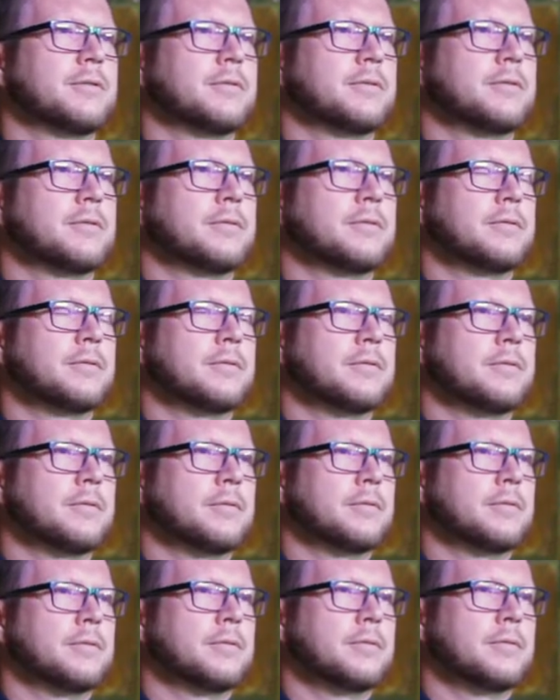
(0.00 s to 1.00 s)

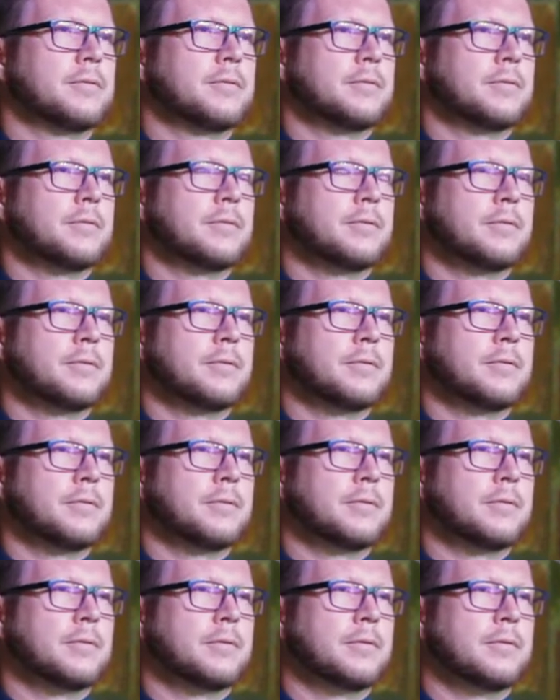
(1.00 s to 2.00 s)

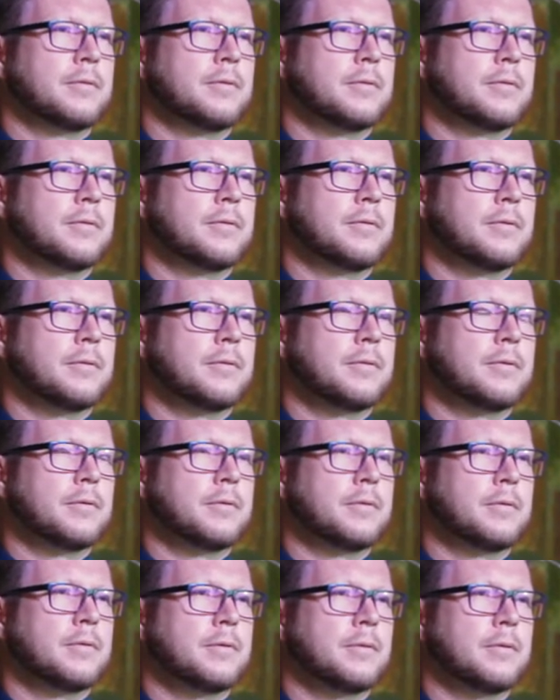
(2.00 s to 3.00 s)

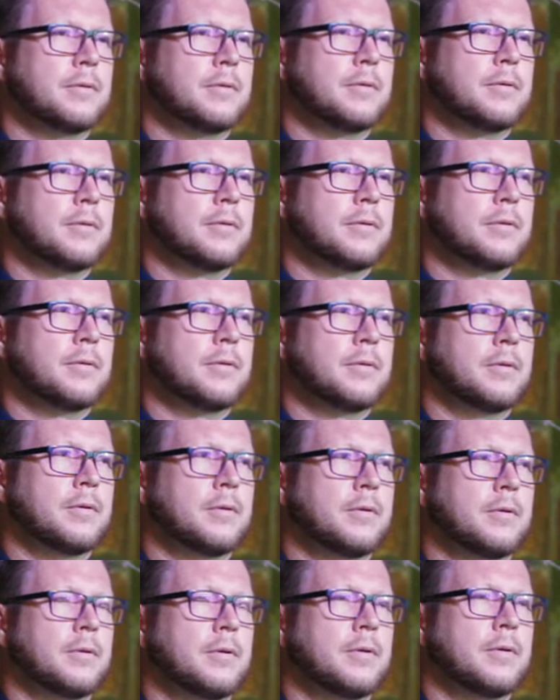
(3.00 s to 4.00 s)

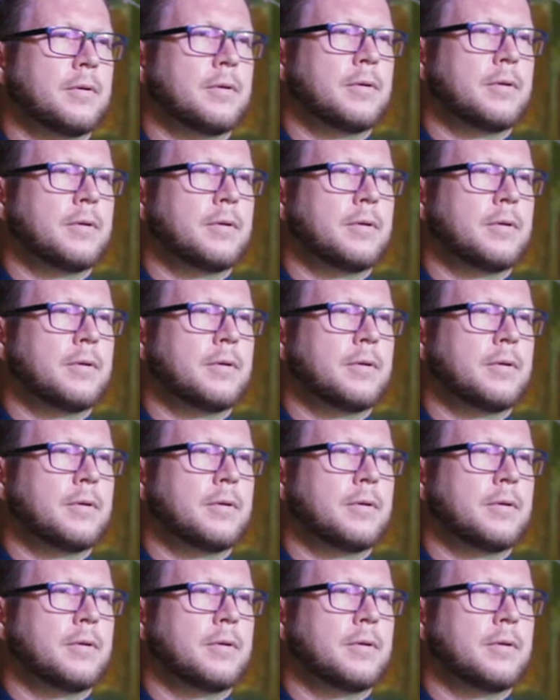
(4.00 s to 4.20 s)
Nobody speaks.